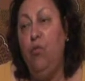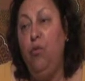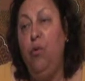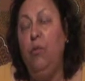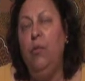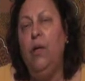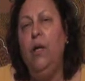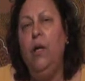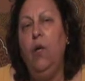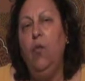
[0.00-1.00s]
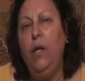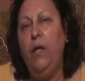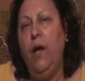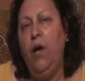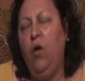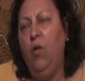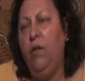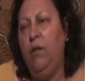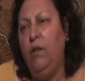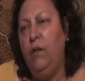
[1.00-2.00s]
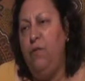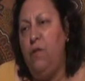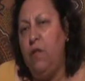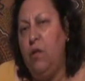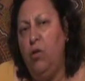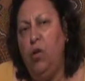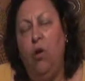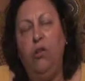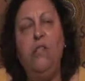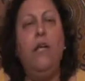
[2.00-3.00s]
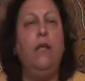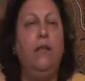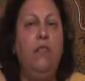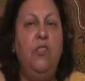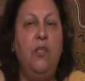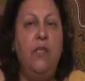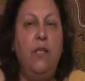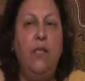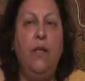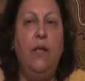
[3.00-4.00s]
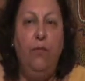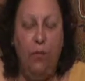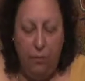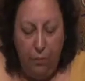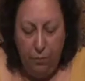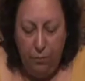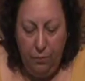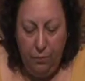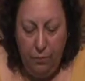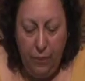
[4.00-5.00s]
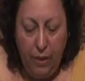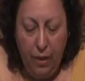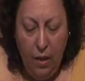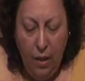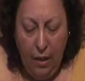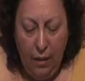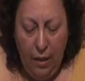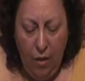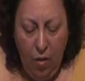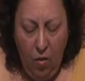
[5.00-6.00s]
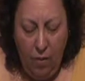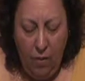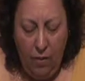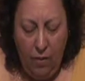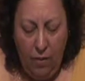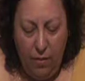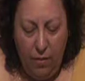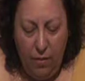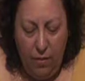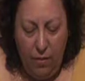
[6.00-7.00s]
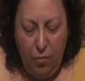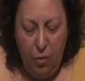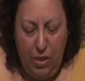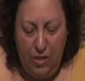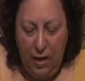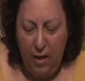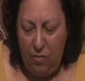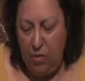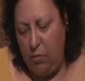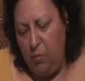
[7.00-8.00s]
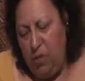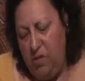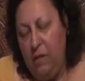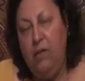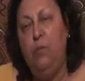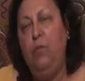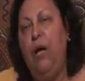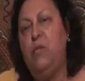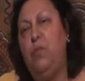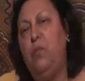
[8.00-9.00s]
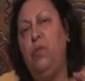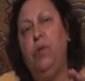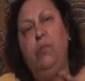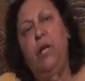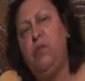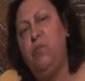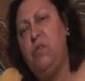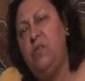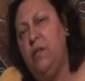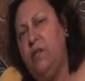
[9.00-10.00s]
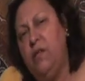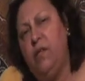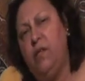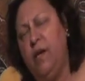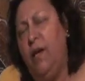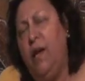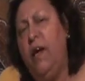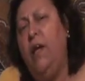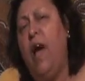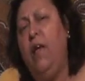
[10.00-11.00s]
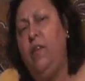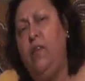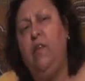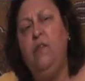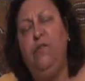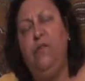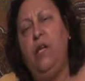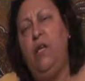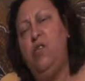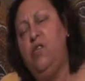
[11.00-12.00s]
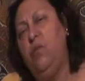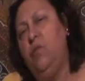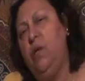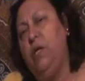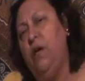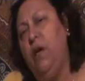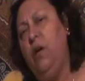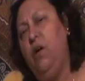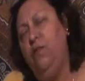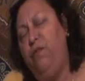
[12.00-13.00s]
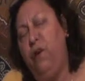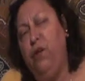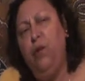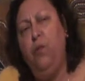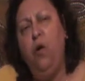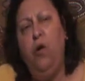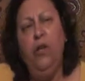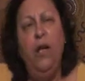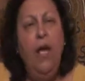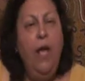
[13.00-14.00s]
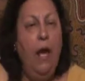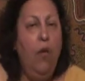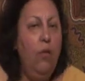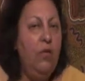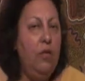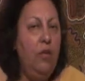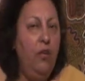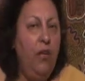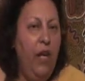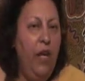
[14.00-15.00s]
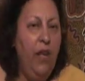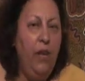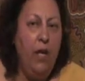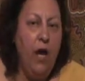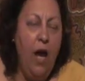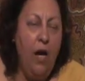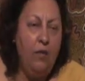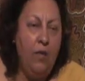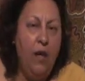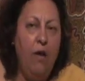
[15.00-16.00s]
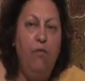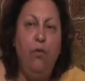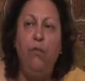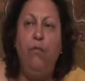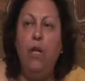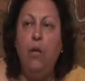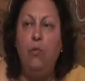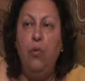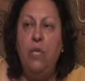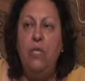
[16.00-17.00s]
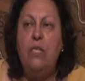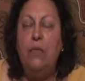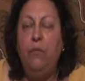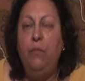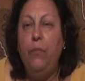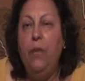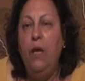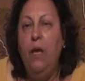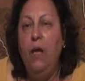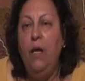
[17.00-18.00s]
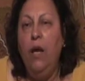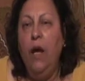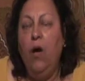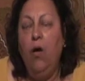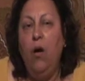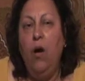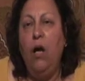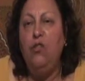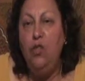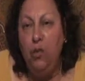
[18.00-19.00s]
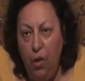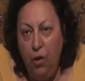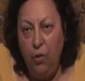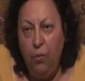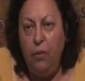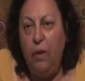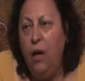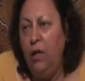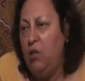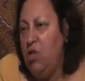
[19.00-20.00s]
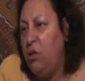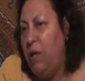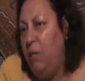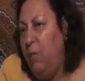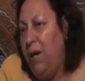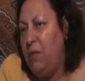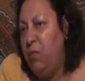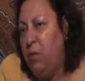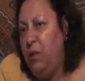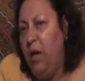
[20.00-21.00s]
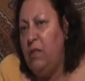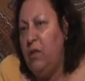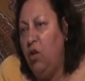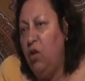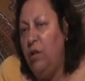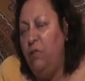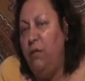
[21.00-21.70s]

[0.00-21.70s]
room without the physical contact, just the telephone. Now, Rita has presented passport, has presented other identification with her photo on, and when she got there, they asked her for a fingerprint. Now, as you know, our Australian passport hasn't got the